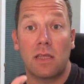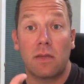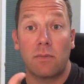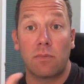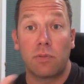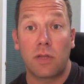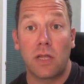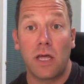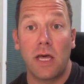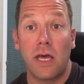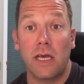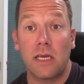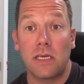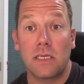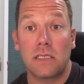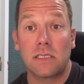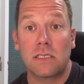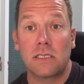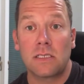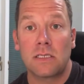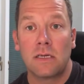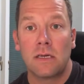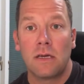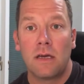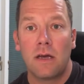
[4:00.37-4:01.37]
the
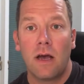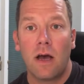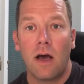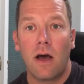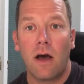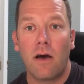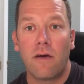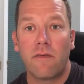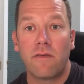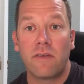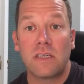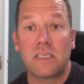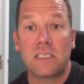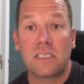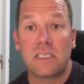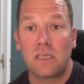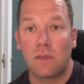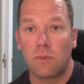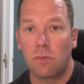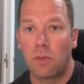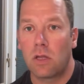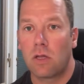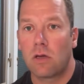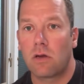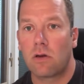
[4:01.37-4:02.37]
place of
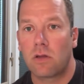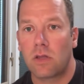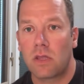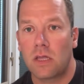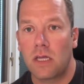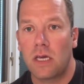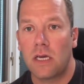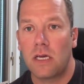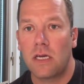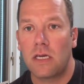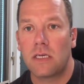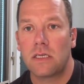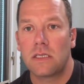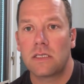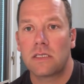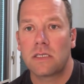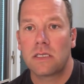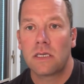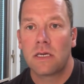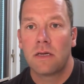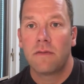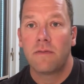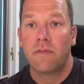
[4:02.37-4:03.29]
similar things